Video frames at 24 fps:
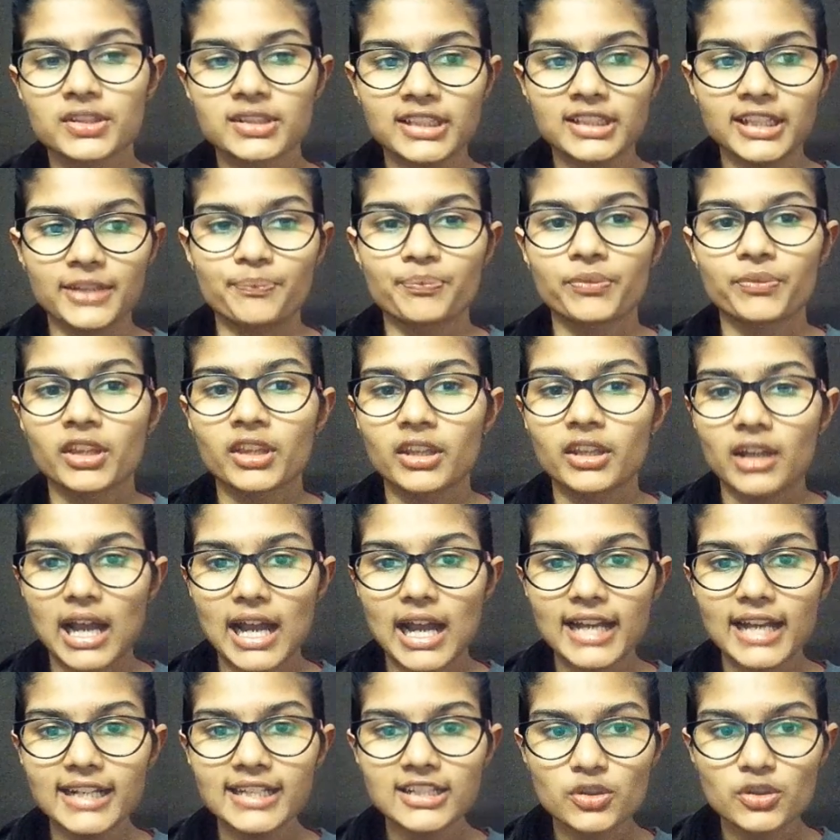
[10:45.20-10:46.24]
So see,
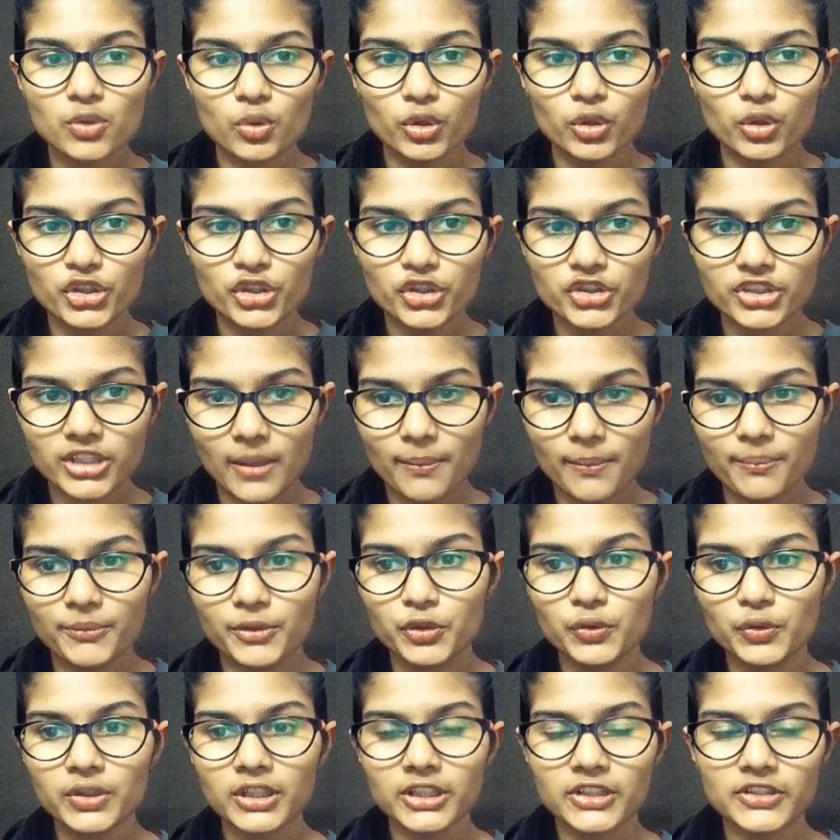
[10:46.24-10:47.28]
I did told you
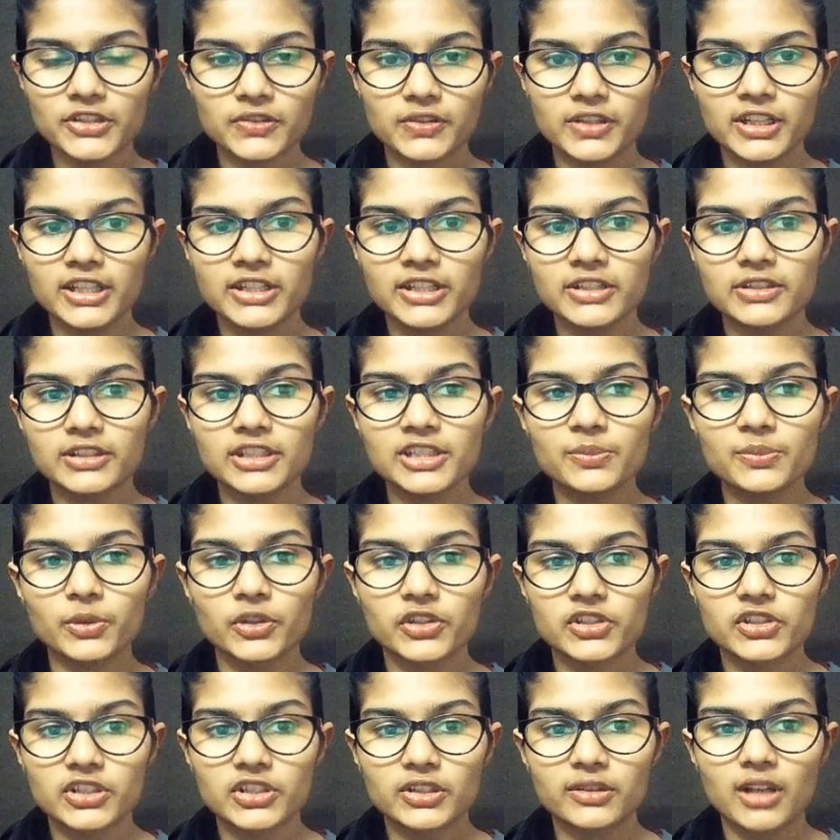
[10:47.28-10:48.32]
some new things today into this
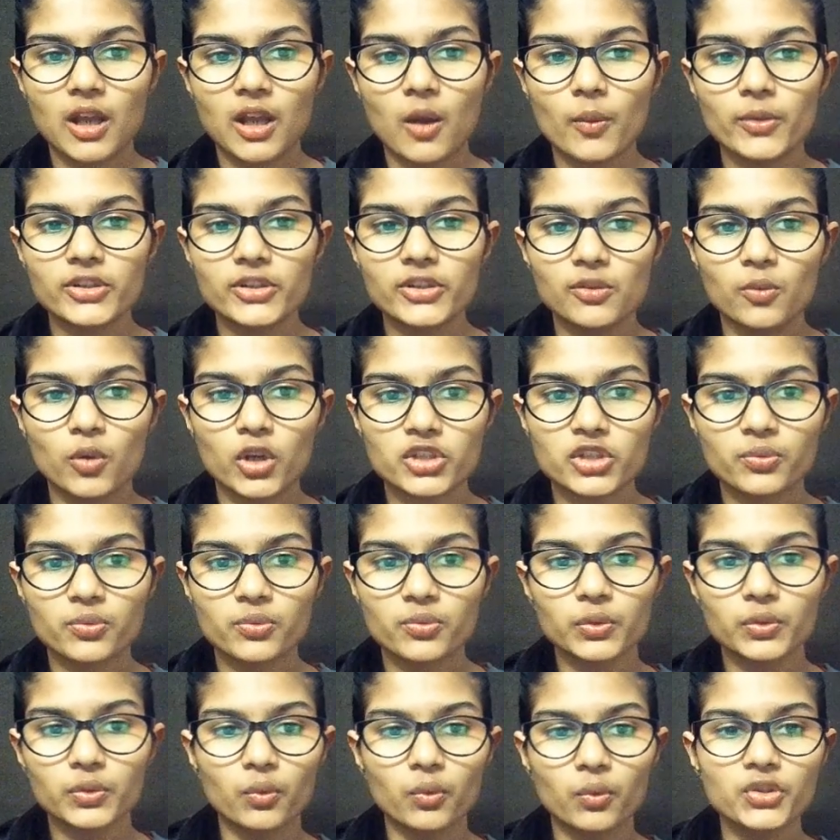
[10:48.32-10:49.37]
particular video.
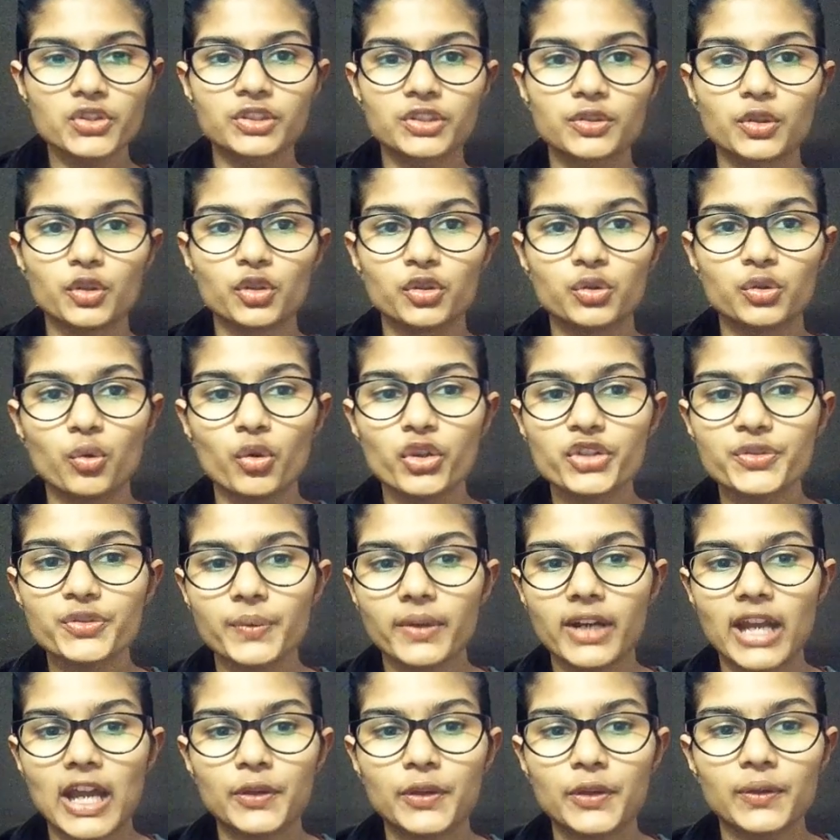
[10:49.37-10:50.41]
What were those?
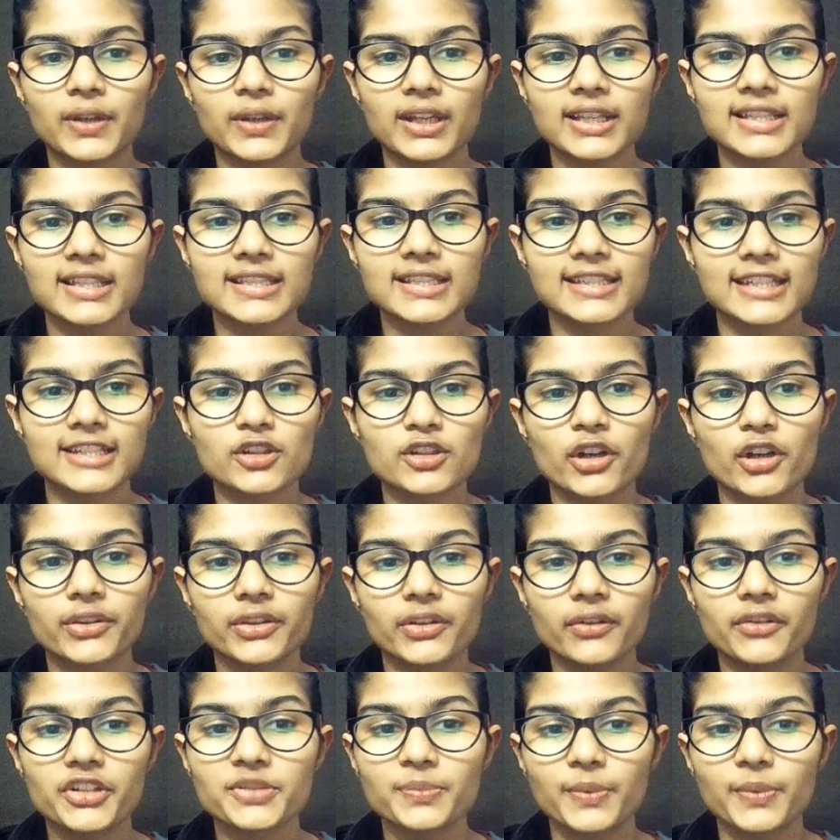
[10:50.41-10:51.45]
Those were how you can set
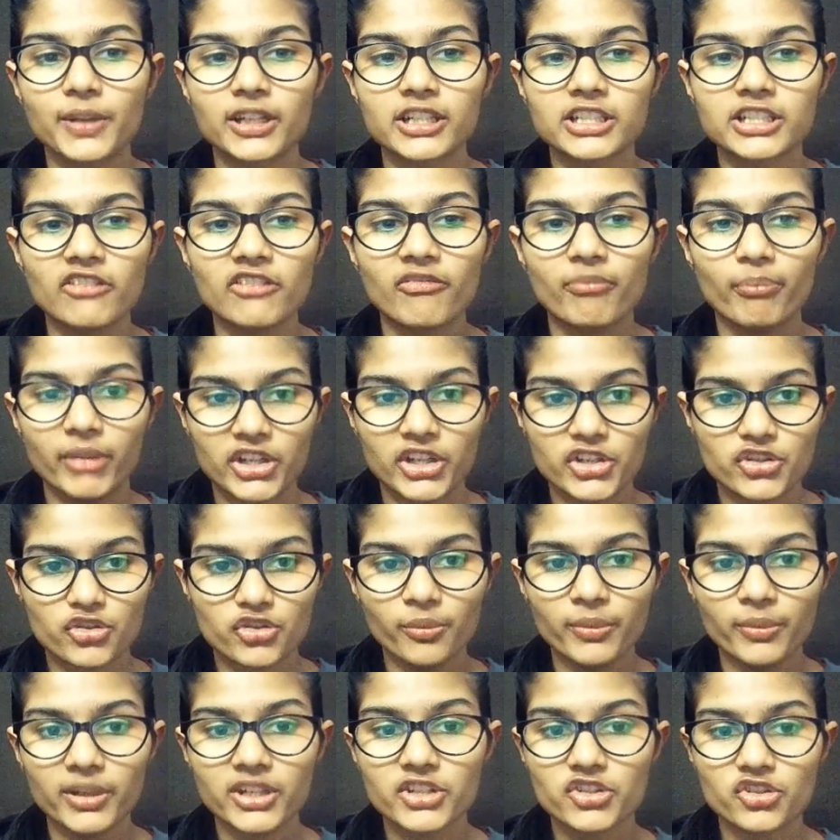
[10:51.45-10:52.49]
on the respective
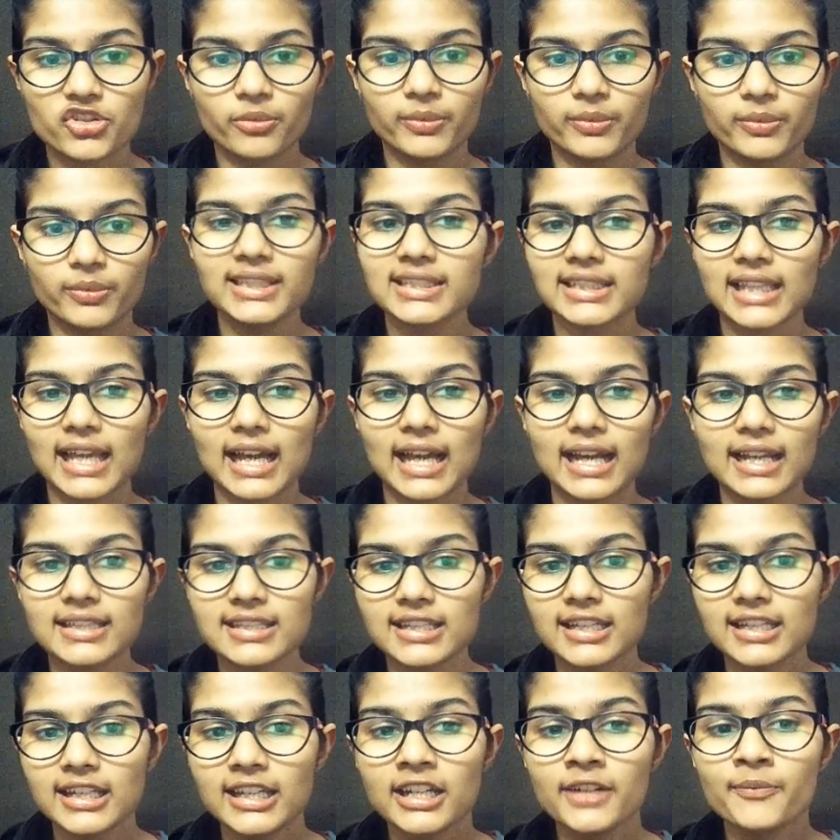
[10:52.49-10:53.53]
measure. Measure means
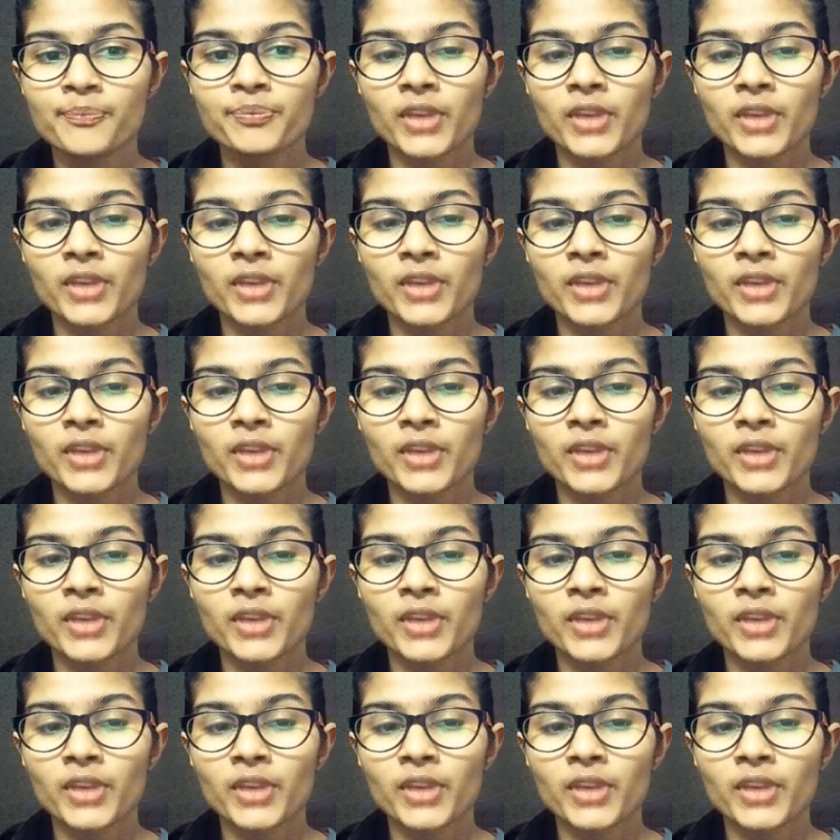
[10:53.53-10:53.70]
that